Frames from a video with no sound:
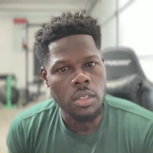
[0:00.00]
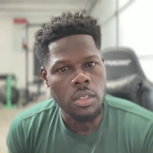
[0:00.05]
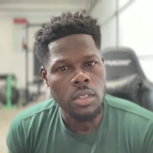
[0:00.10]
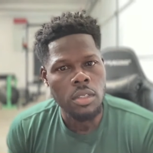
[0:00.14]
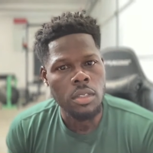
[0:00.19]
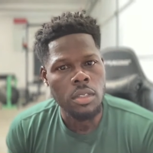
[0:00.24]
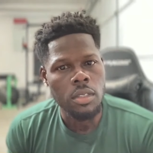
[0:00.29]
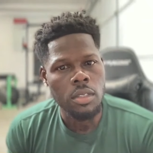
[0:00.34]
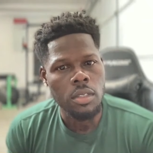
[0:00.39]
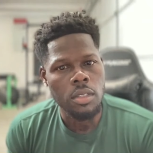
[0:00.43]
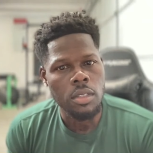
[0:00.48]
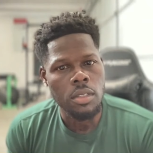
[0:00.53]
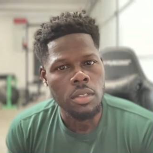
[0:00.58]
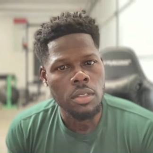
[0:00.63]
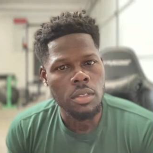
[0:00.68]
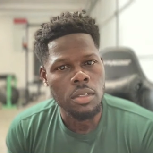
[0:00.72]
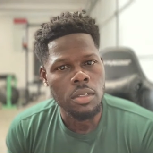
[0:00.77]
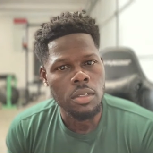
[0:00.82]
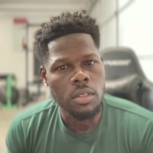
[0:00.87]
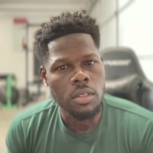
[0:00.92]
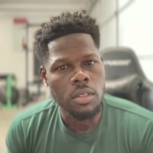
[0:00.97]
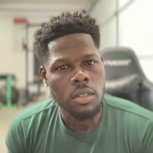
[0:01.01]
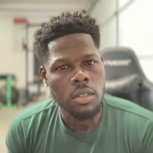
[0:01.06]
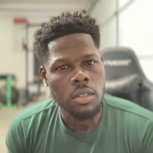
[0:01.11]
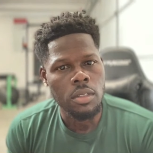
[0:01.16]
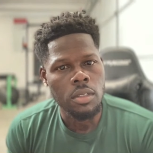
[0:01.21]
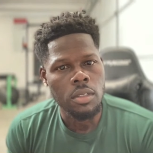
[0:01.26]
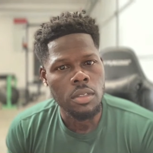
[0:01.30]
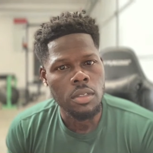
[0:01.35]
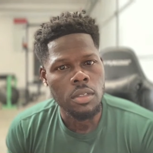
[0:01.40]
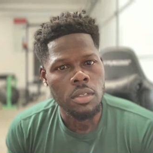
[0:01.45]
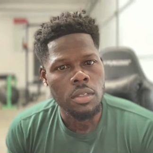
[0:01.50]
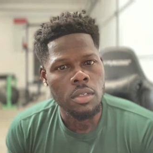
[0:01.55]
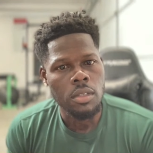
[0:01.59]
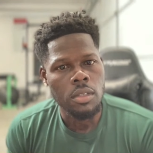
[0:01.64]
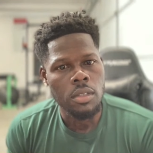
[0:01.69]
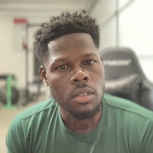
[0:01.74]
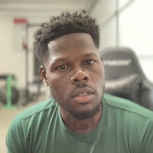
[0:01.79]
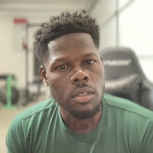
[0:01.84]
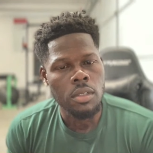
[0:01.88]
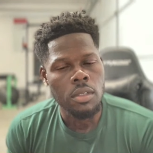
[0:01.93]

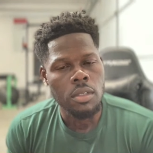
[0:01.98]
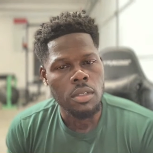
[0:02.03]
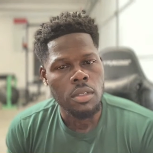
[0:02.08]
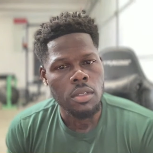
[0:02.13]
[no speech]